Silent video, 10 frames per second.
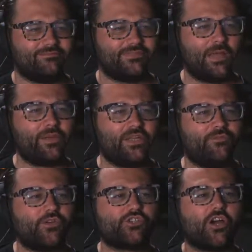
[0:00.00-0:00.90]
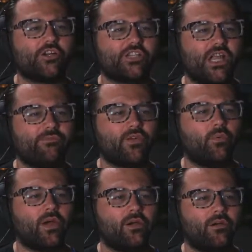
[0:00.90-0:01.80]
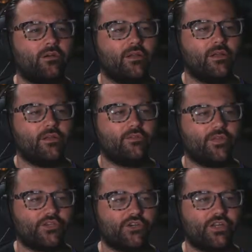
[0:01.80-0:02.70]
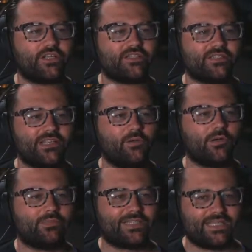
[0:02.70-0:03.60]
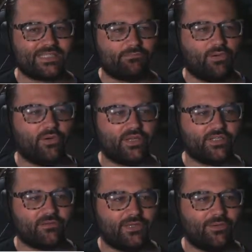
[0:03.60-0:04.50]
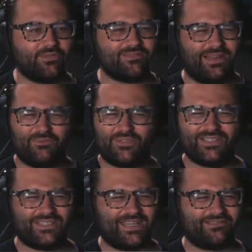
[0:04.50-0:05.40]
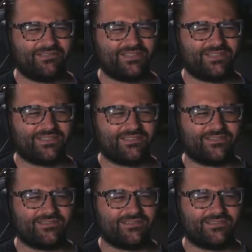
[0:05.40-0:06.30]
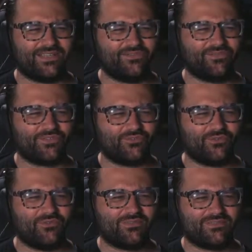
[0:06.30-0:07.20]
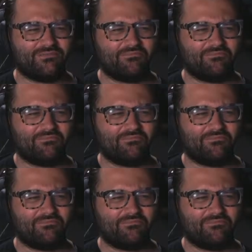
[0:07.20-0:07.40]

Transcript: I mean, if you're charging everywhere, the turning is slower, but that's the point. I wouldn't say it's stiff controls.